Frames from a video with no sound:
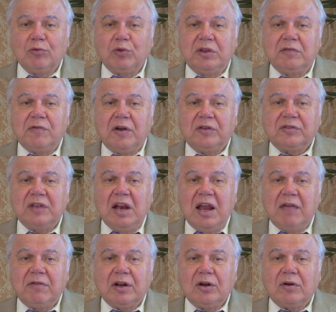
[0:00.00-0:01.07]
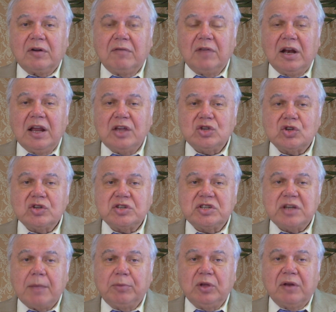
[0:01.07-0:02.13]
with verse 11 of Revelation
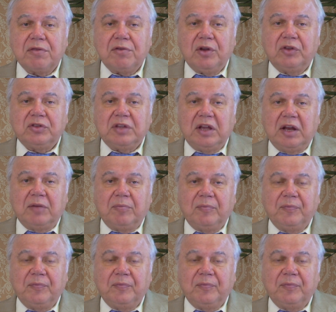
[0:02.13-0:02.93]
chapter 13.